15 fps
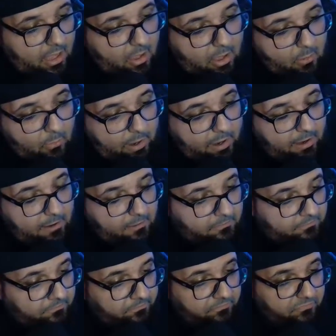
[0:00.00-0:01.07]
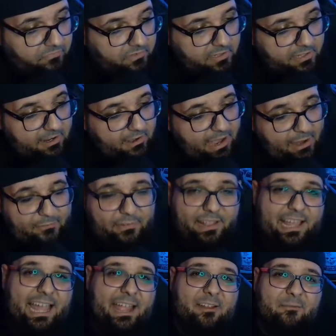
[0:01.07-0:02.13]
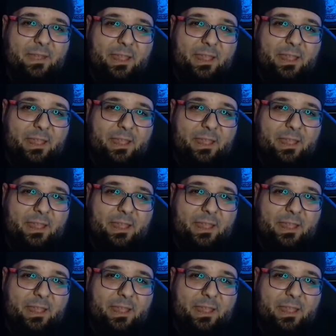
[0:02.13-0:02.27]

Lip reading: where, you know, I feel like Iron Man